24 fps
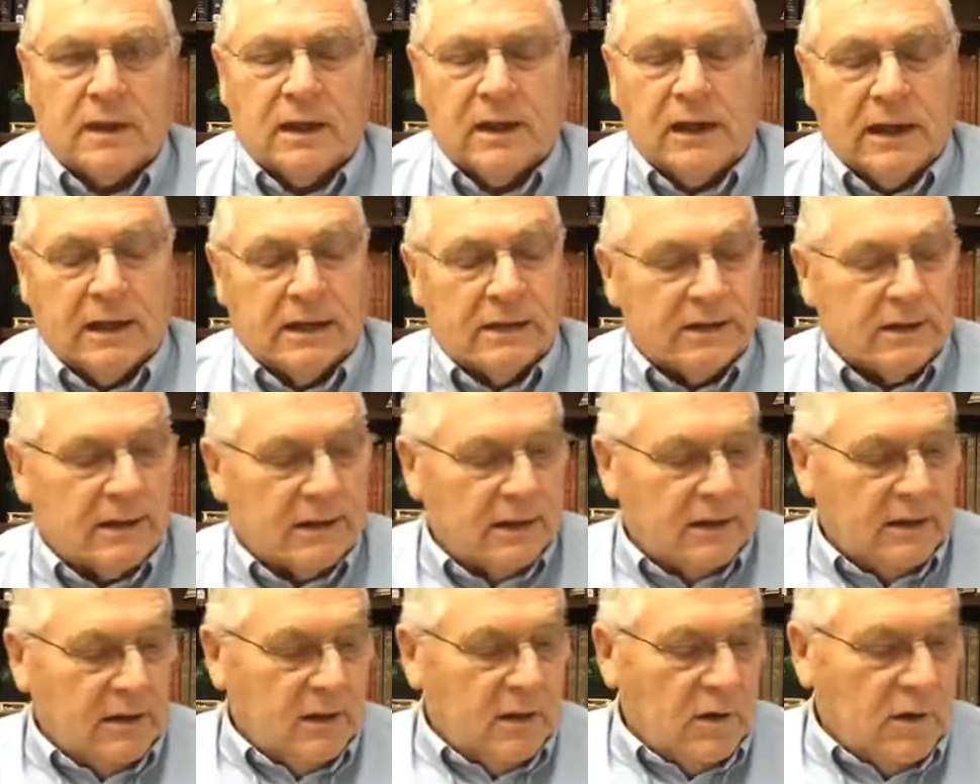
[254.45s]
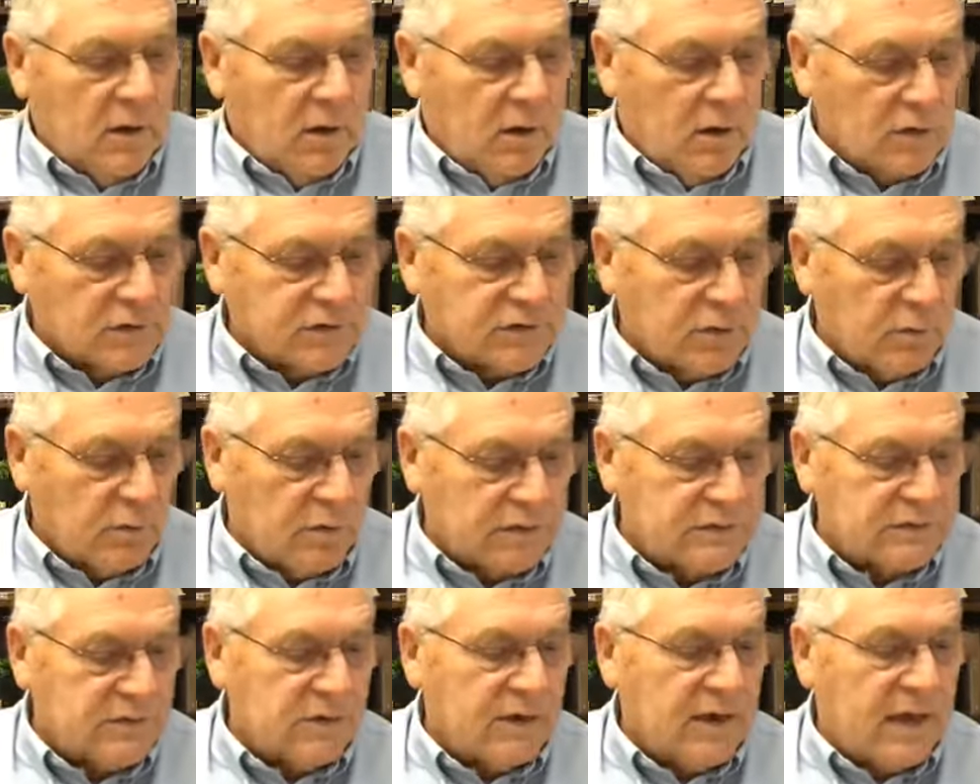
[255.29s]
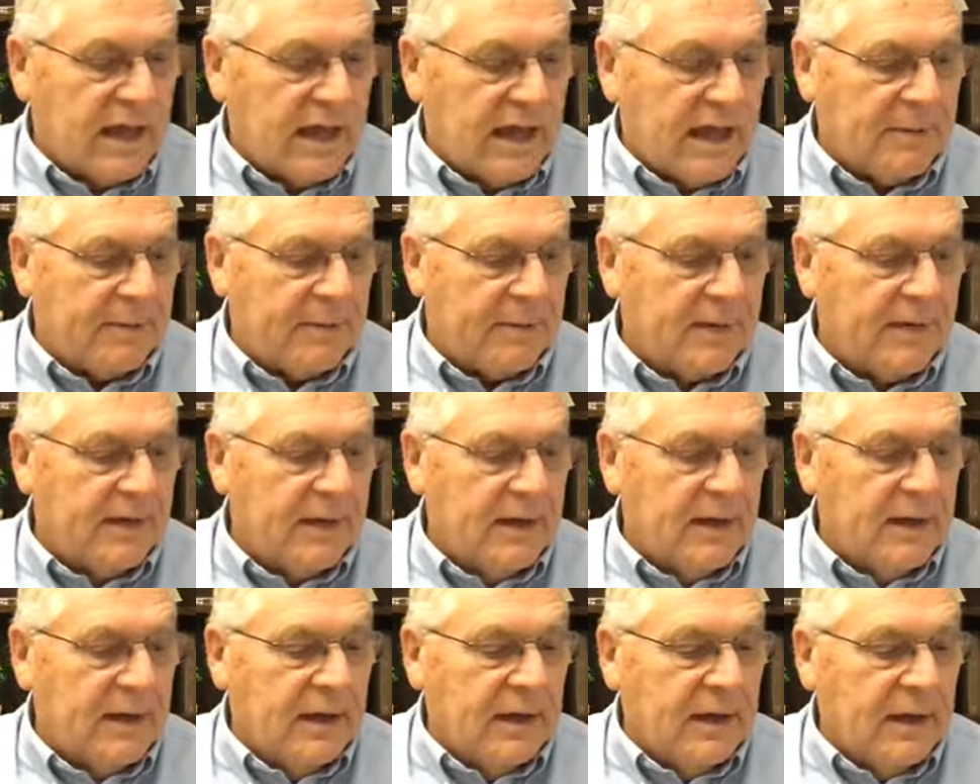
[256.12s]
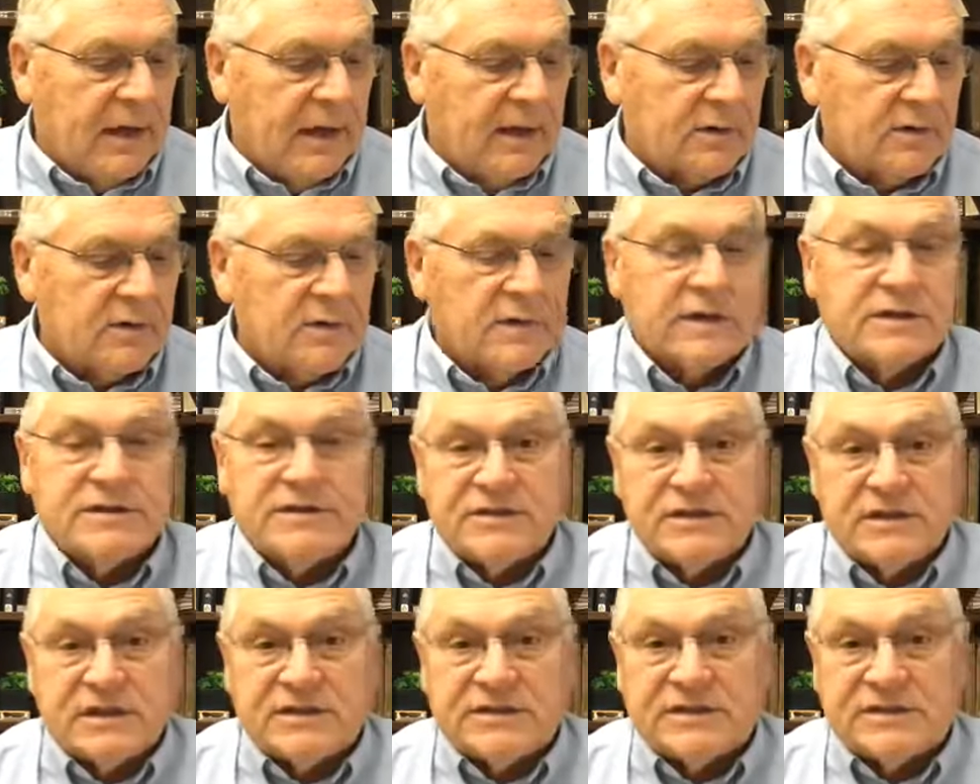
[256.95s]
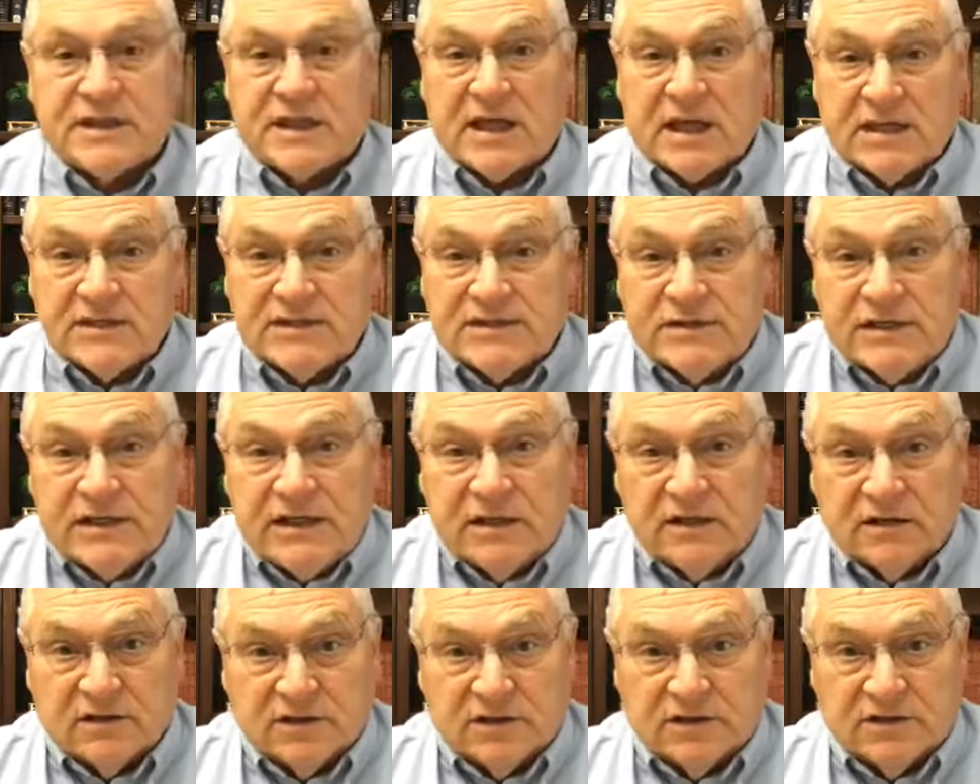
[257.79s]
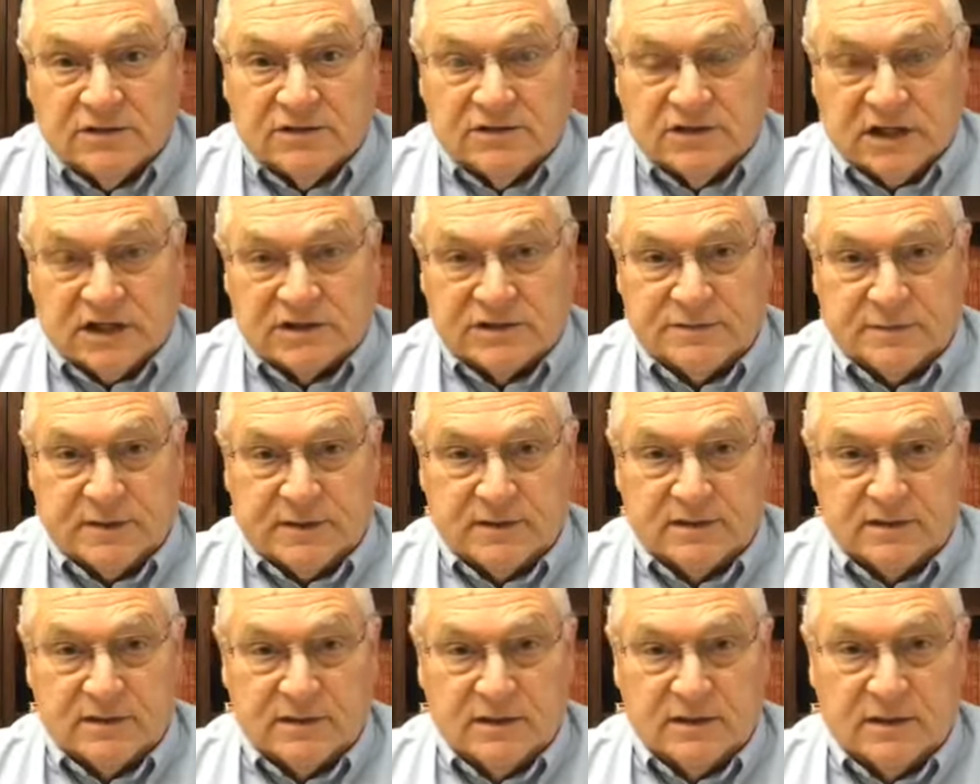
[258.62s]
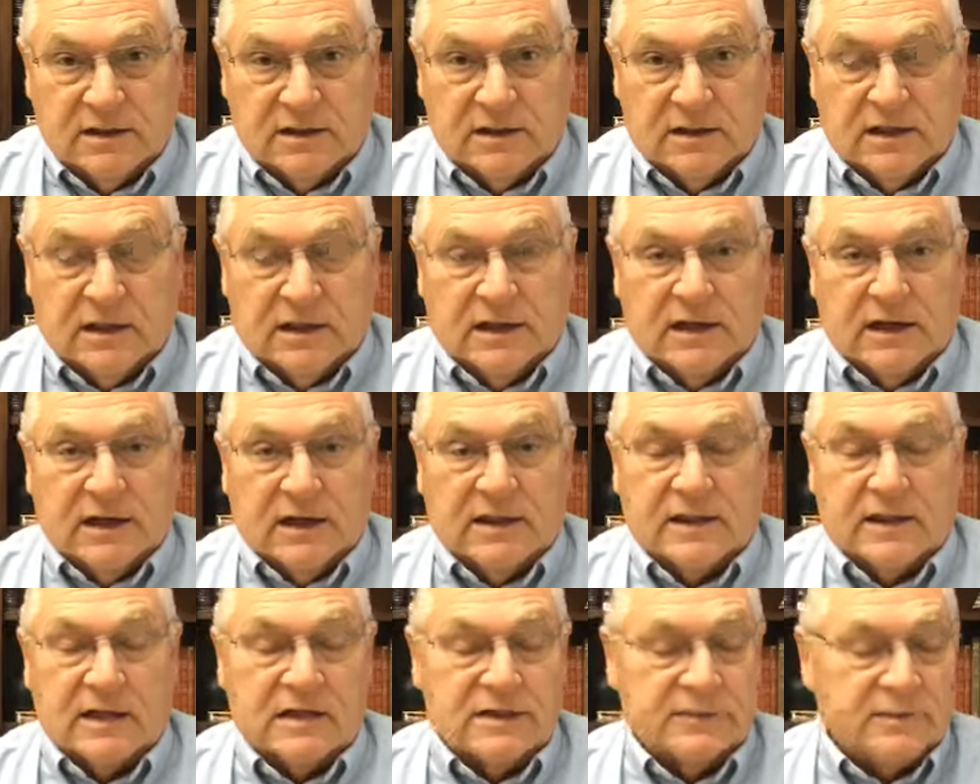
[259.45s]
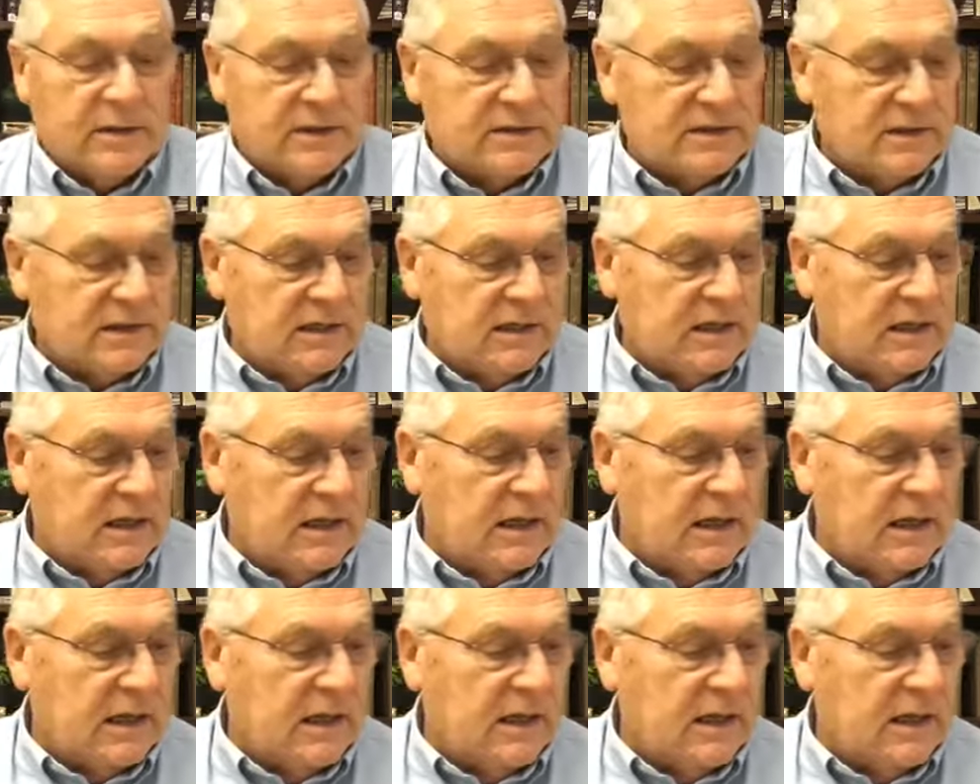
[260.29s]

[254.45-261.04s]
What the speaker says: And also what's going to happen under the sixth seal judgment that is mentioned in